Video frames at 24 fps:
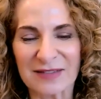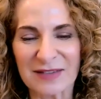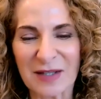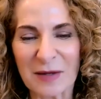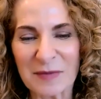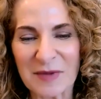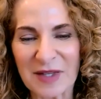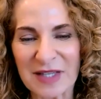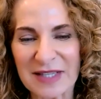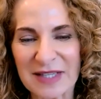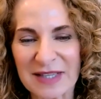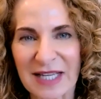
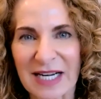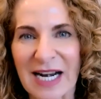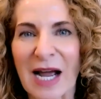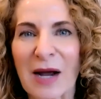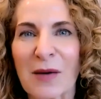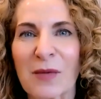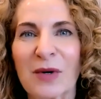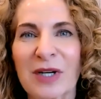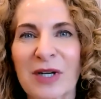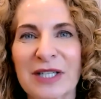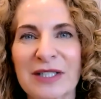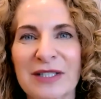something that
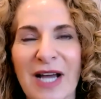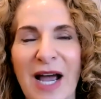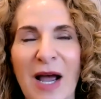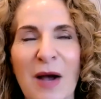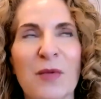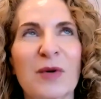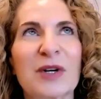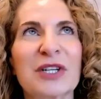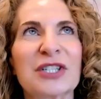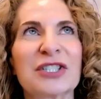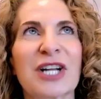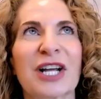I
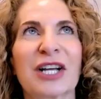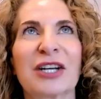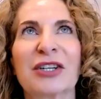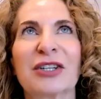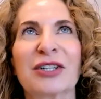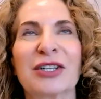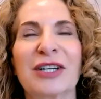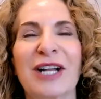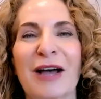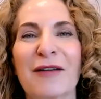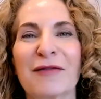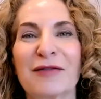wished I
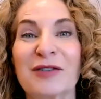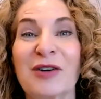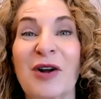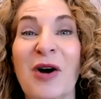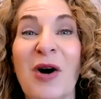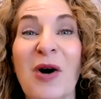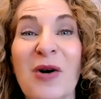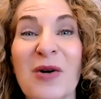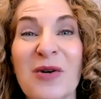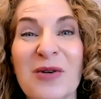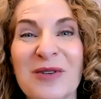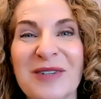could have
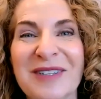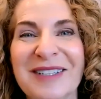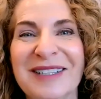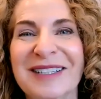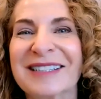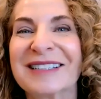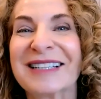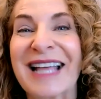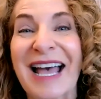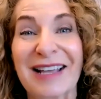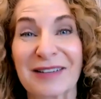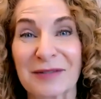known
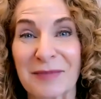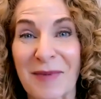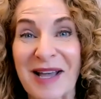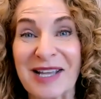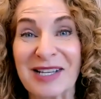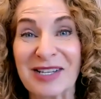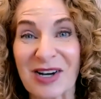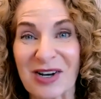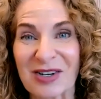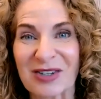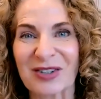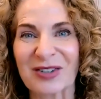as my
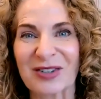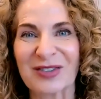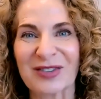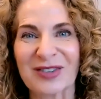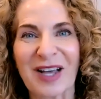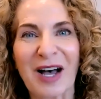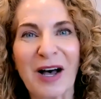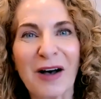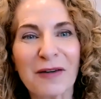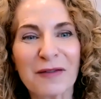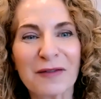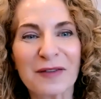younger
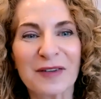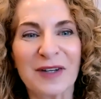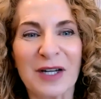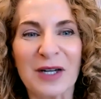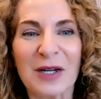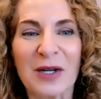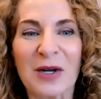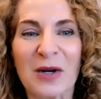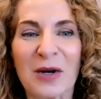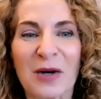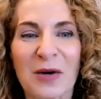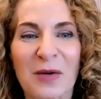self,
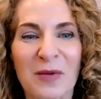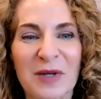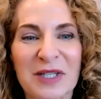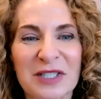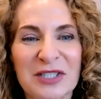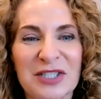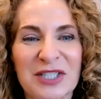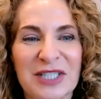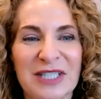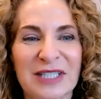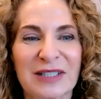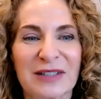
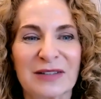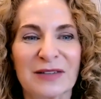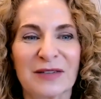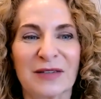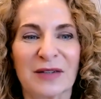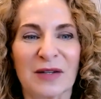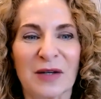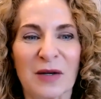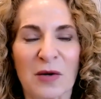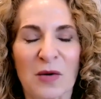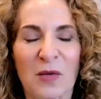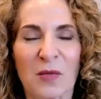which
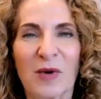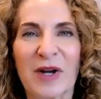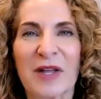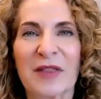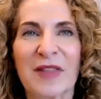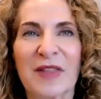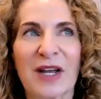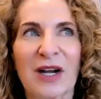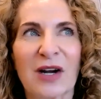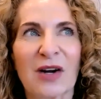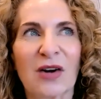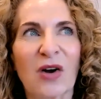is,
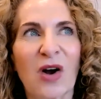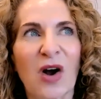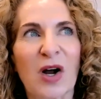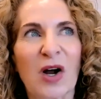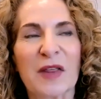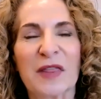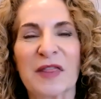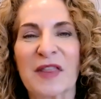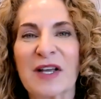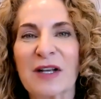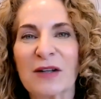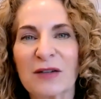when there
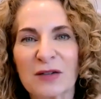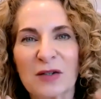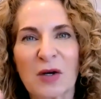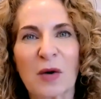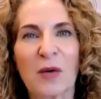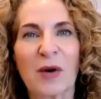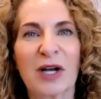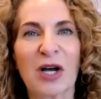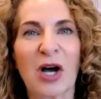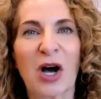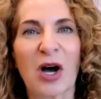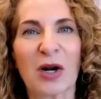are things
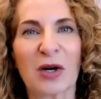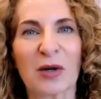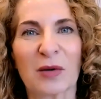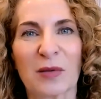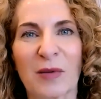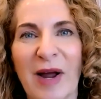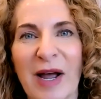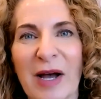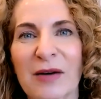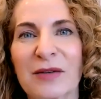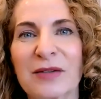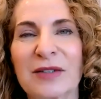going on
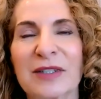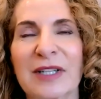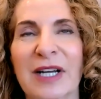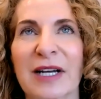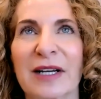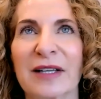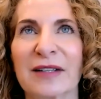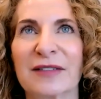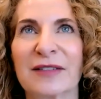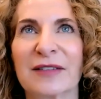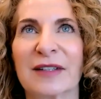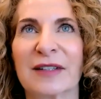around
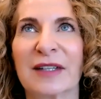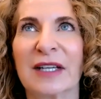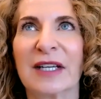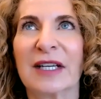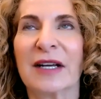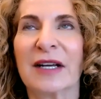us,